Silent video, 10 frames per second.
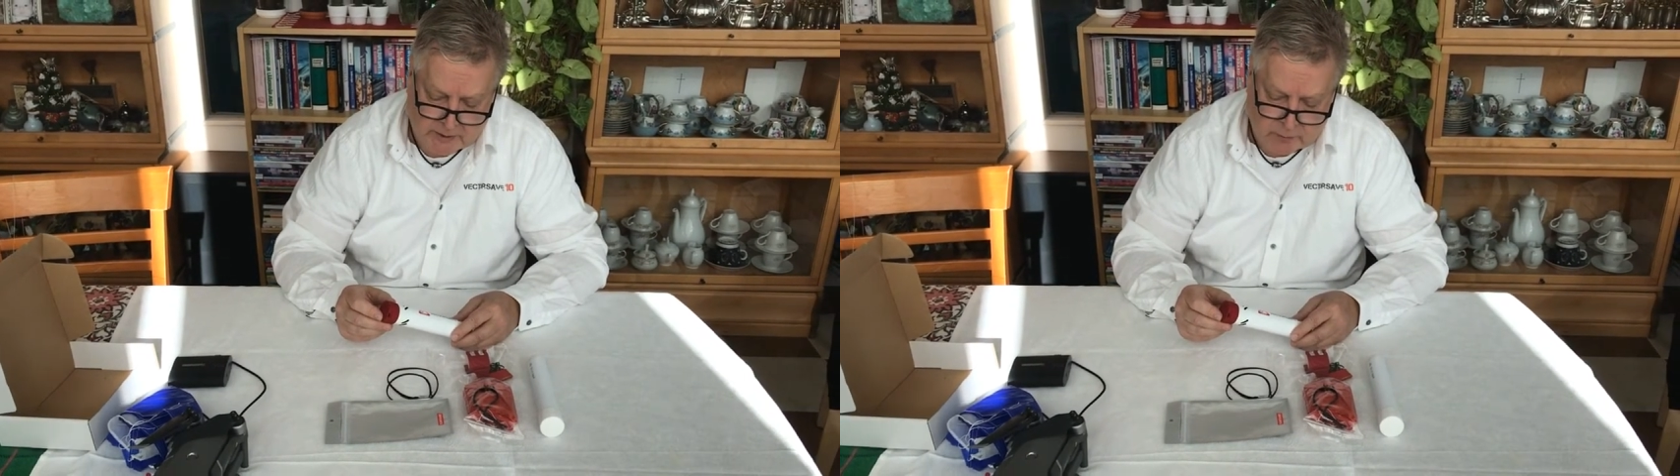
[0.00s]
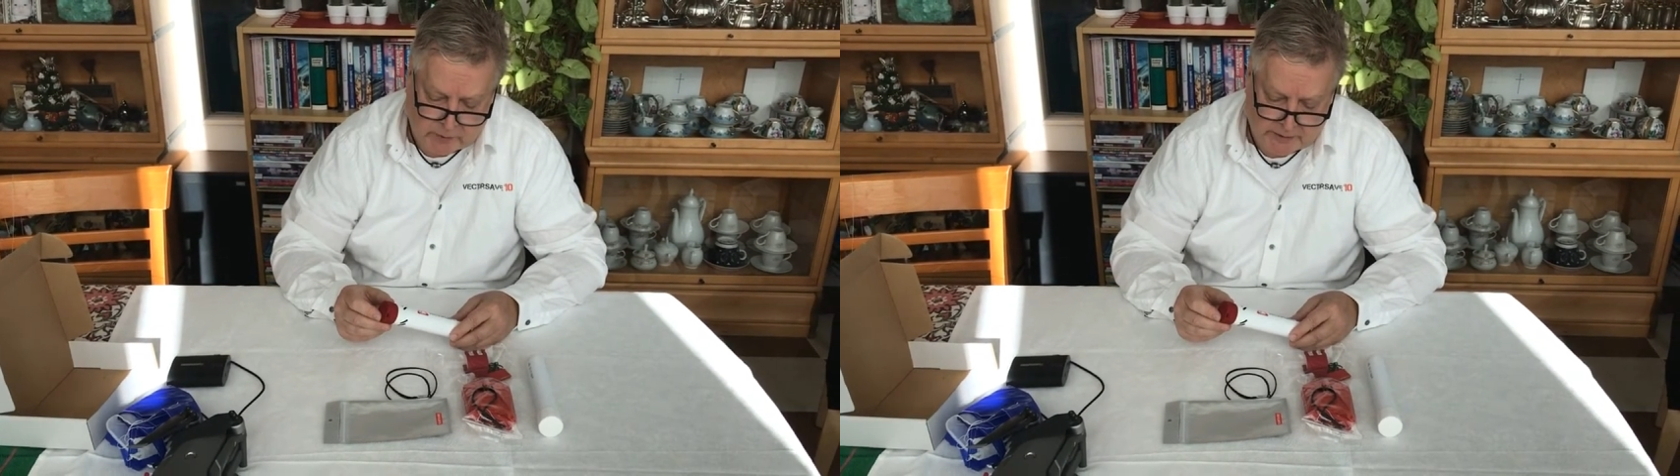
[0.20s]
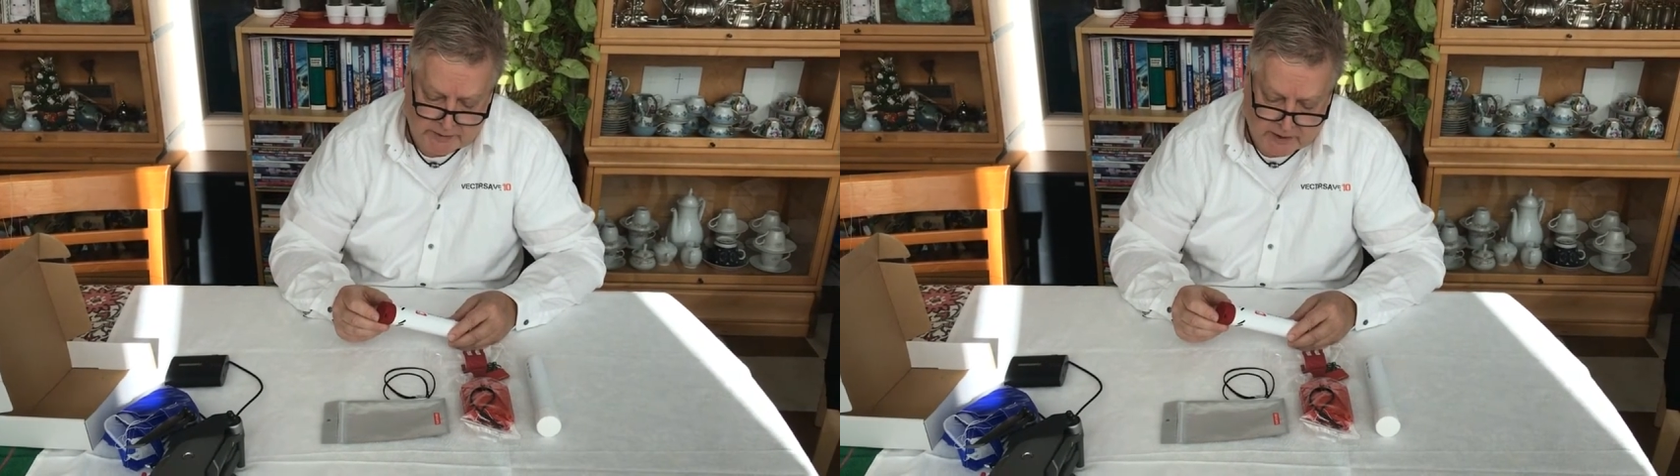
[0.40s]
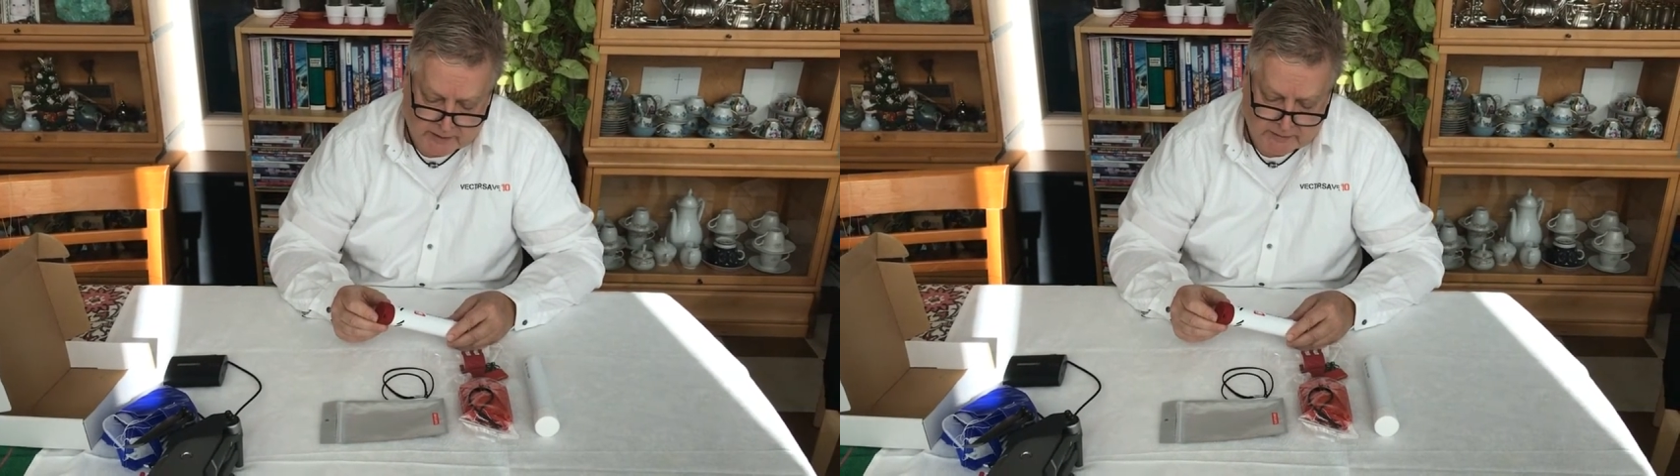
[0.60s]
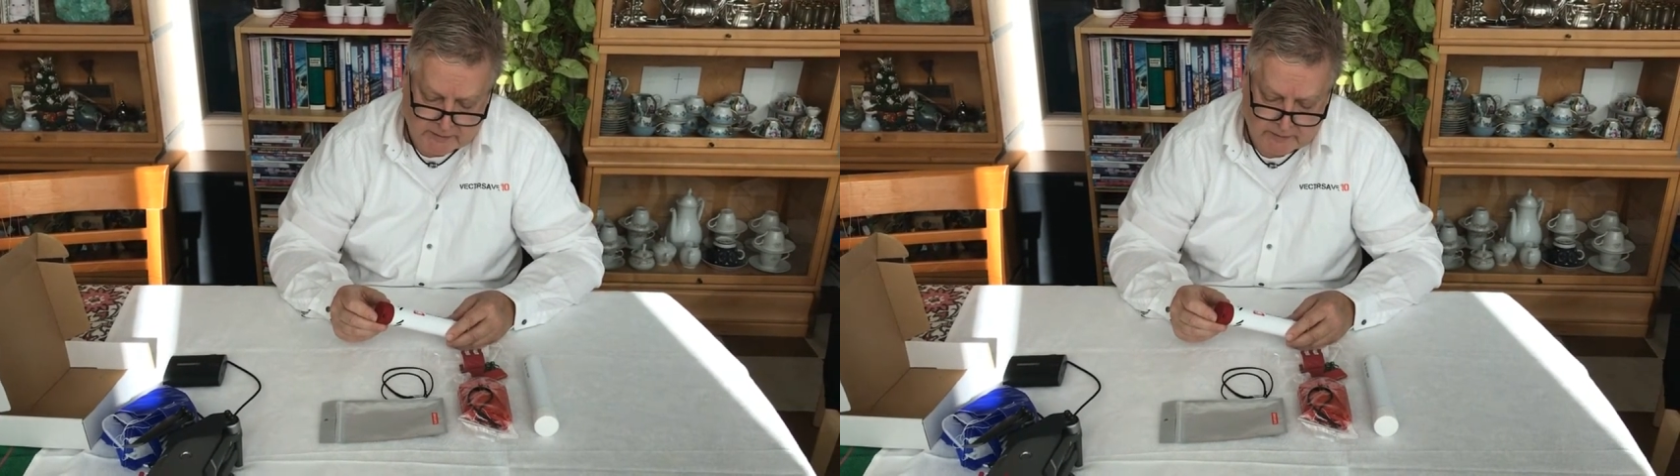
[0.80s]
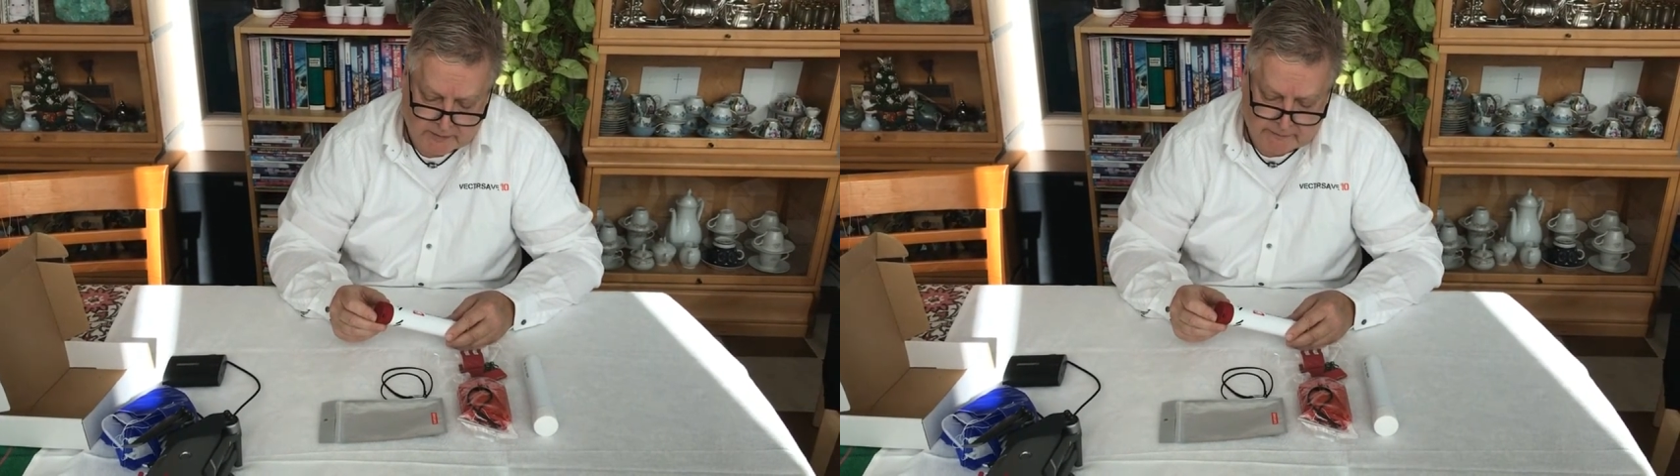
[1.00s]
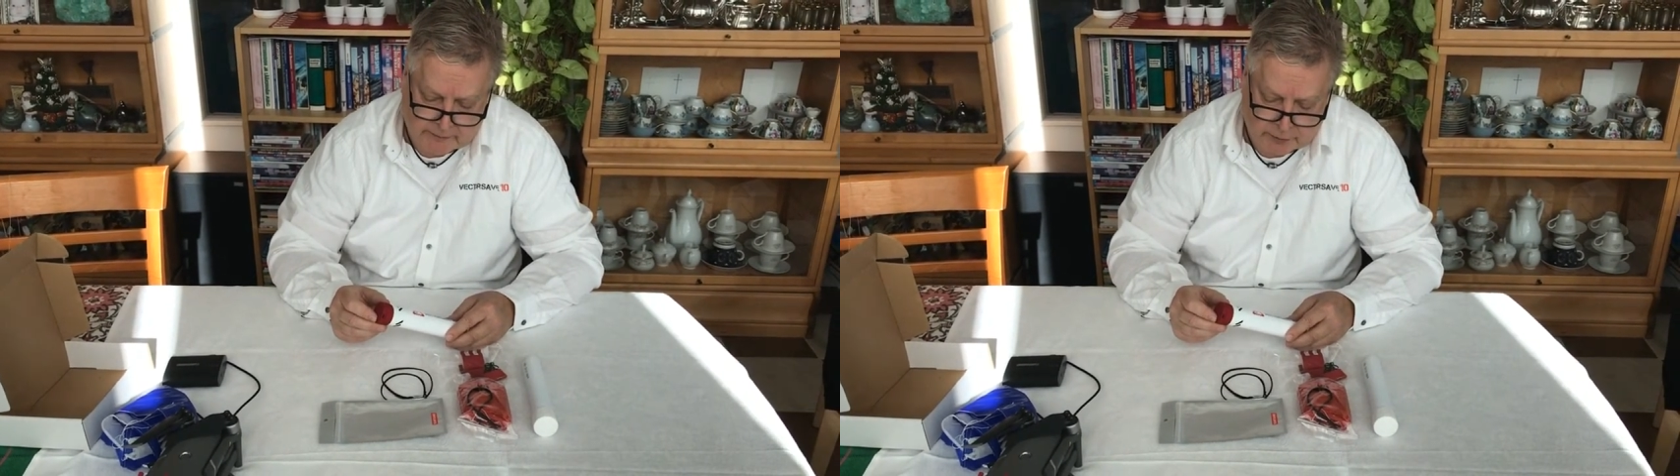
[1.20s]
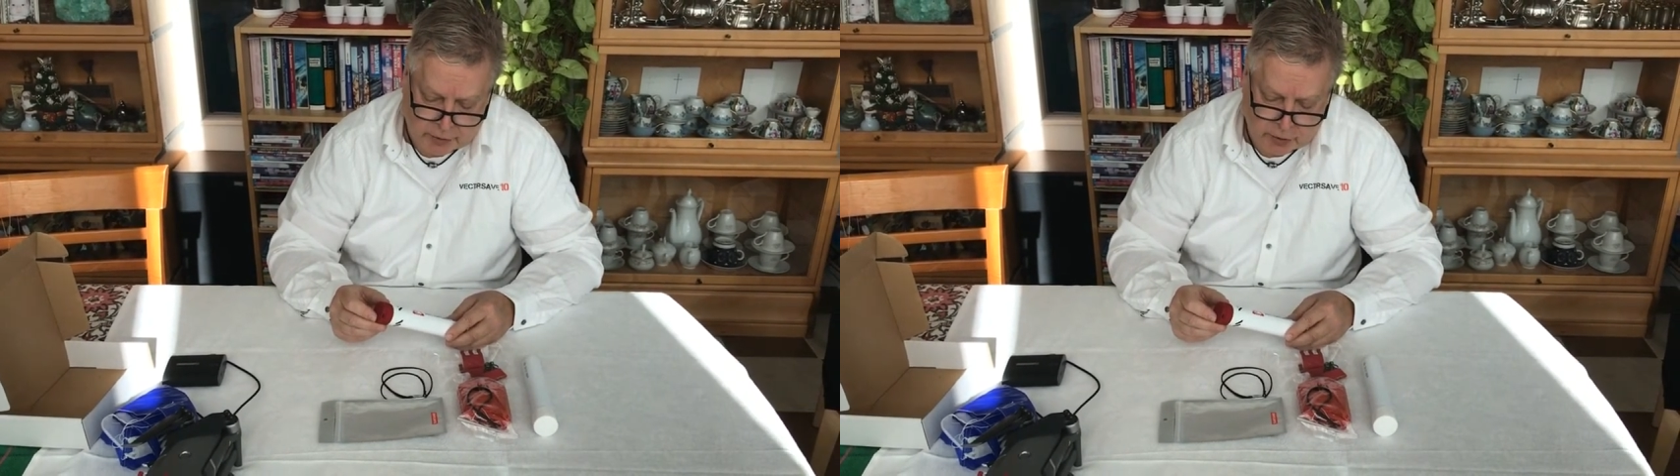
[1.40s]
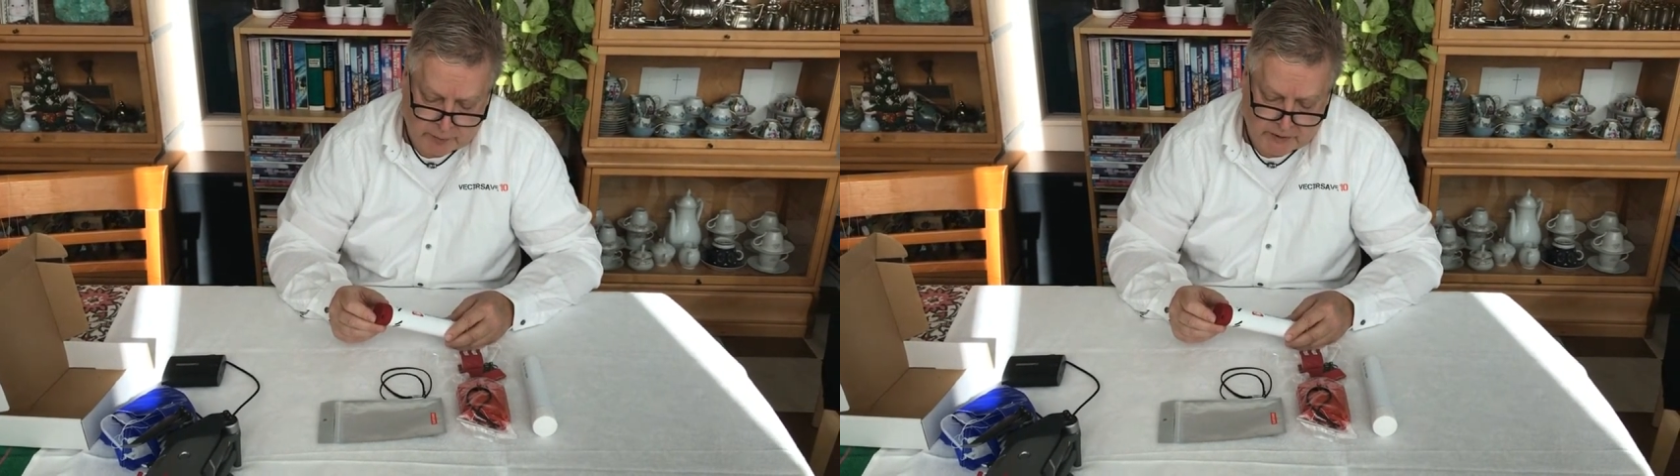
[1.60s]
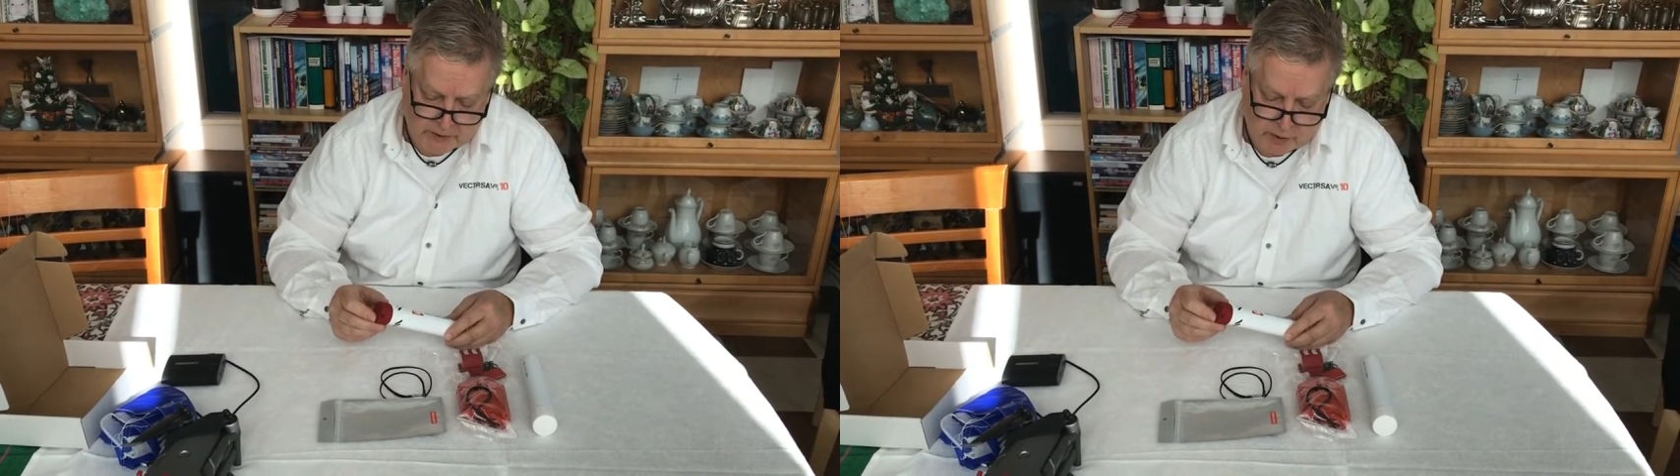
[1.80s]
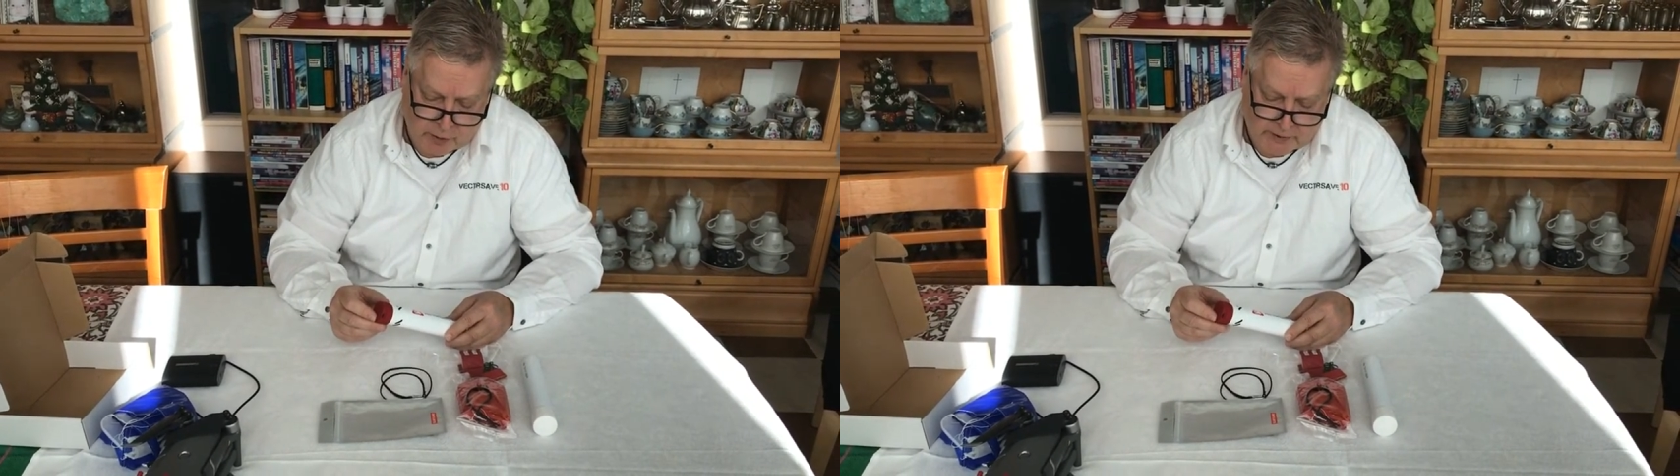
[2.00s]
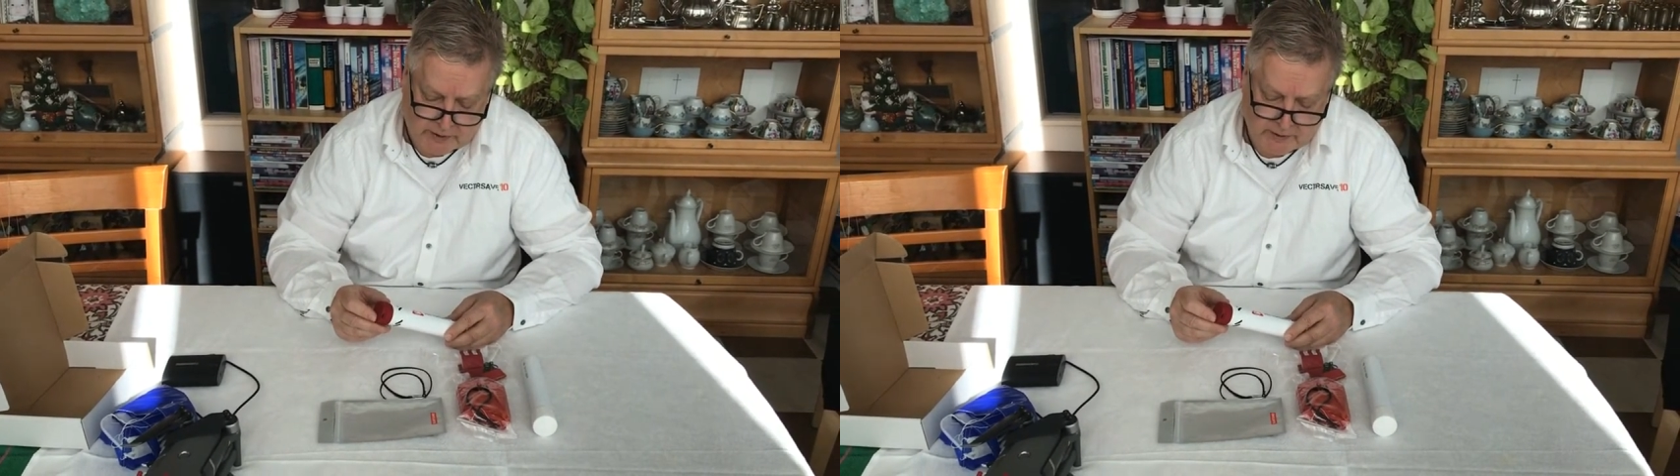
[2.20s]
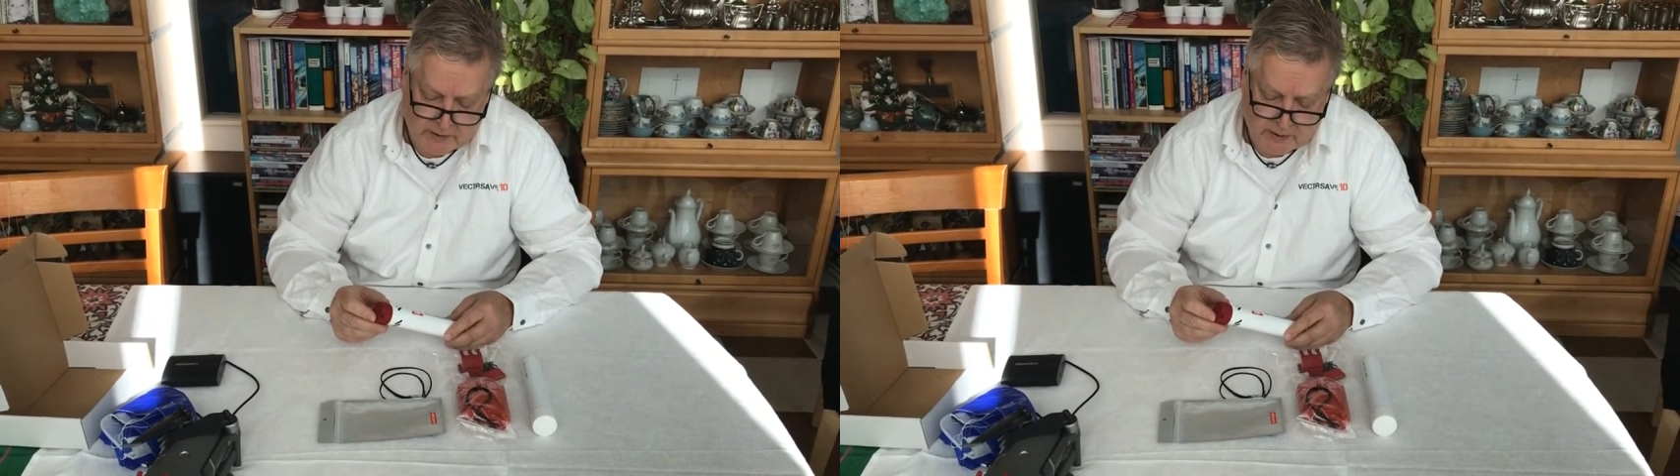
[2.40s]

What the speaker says: it will detect if the tube is loaded.